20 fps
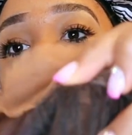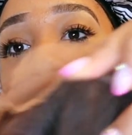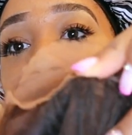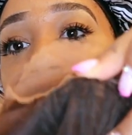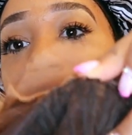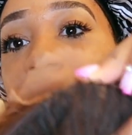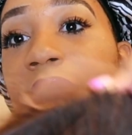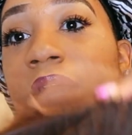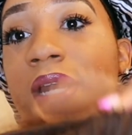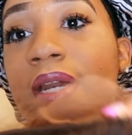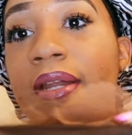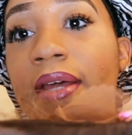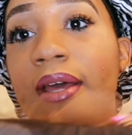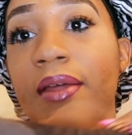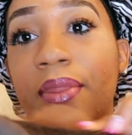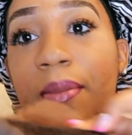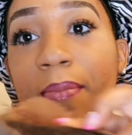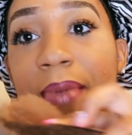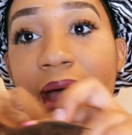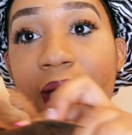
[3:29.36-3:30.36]
and
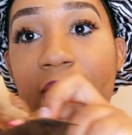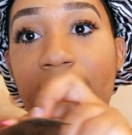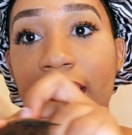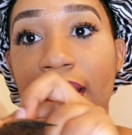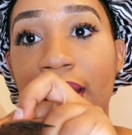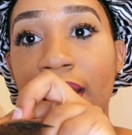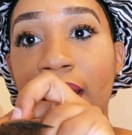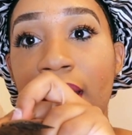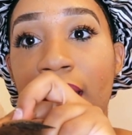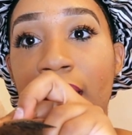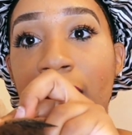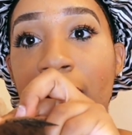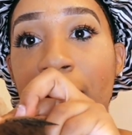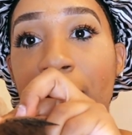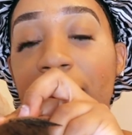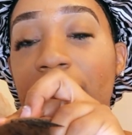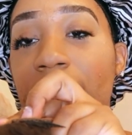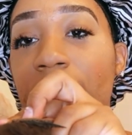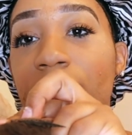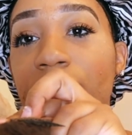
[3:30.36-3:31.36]
in the back,
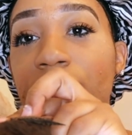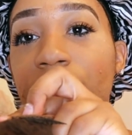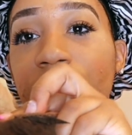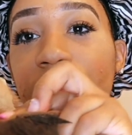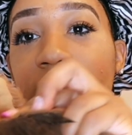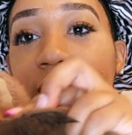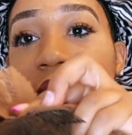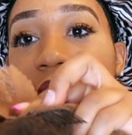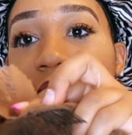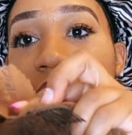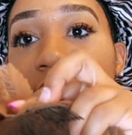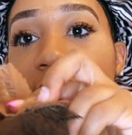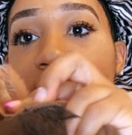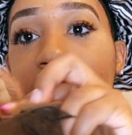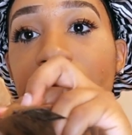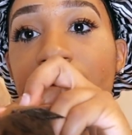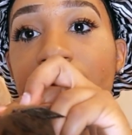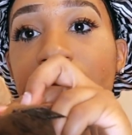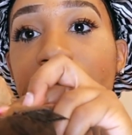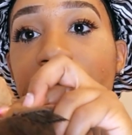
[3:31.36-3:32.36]
but I don't use these
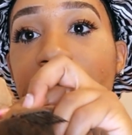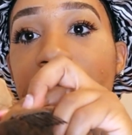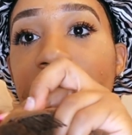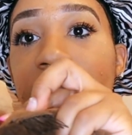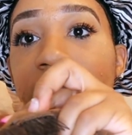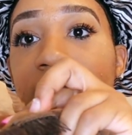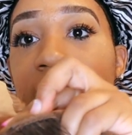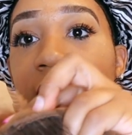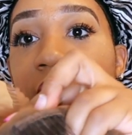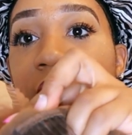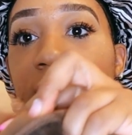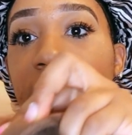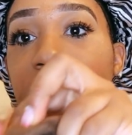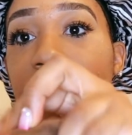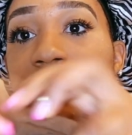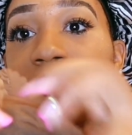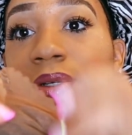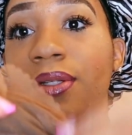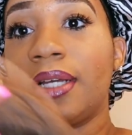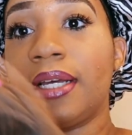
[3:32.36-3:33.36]
clips. I'll
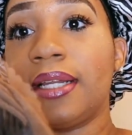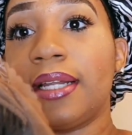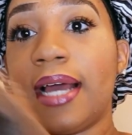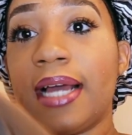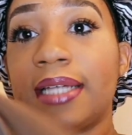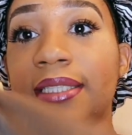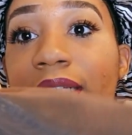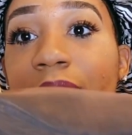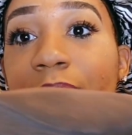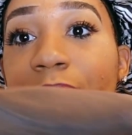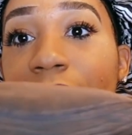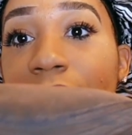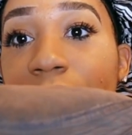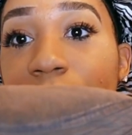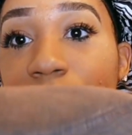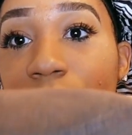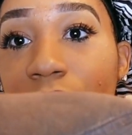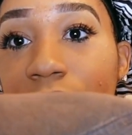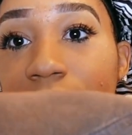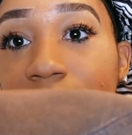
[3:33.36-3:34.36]
sew the elastic
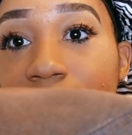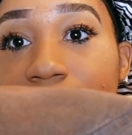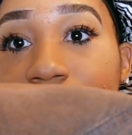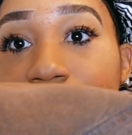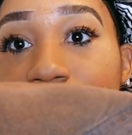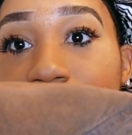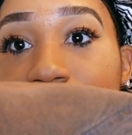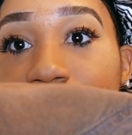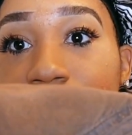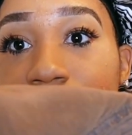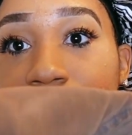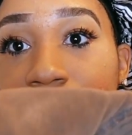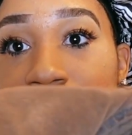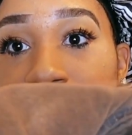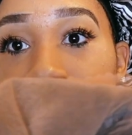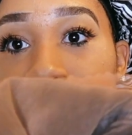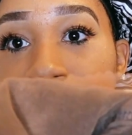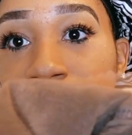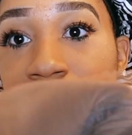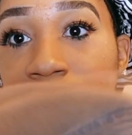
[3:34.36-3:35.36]
band on later.
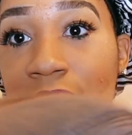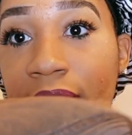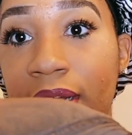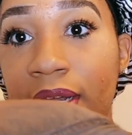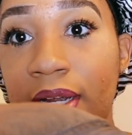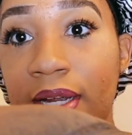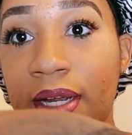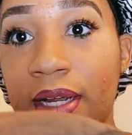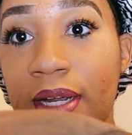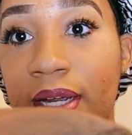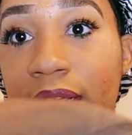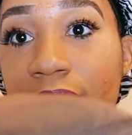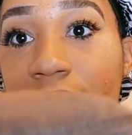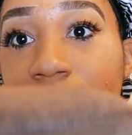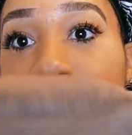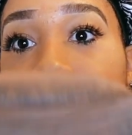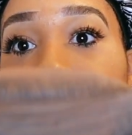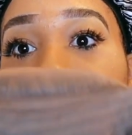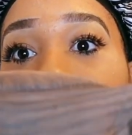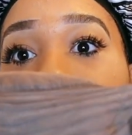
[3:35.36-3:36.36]

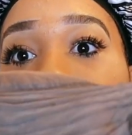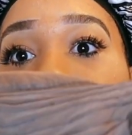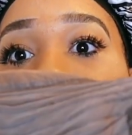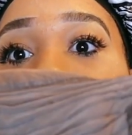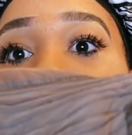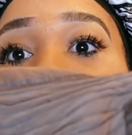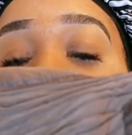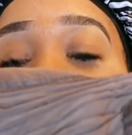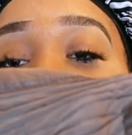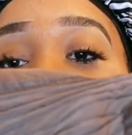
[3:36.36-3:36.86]
Here's how it looks